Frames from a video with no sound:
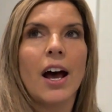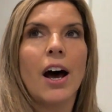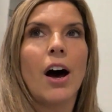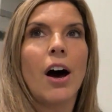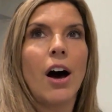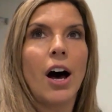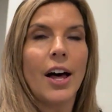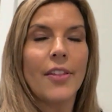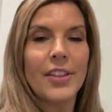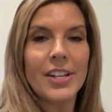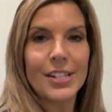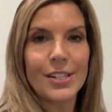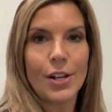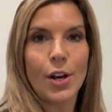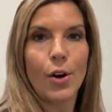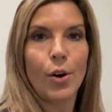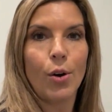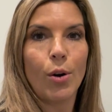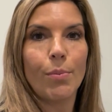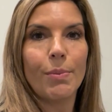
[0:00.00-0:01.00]
on this
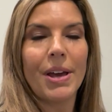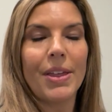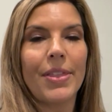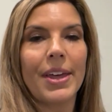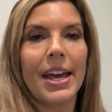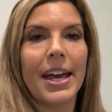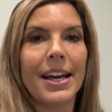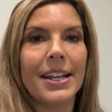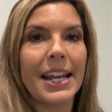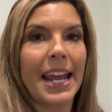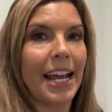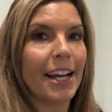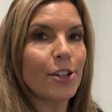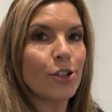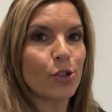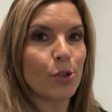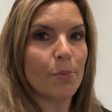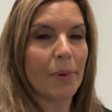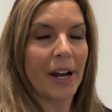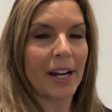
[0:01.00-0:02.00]
home that
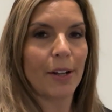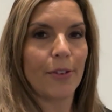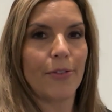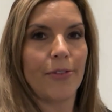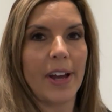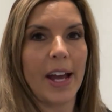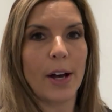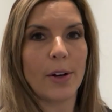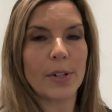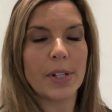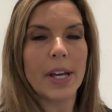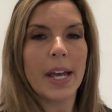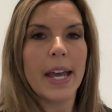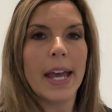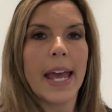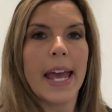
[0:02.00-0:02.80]
Andrew might have found.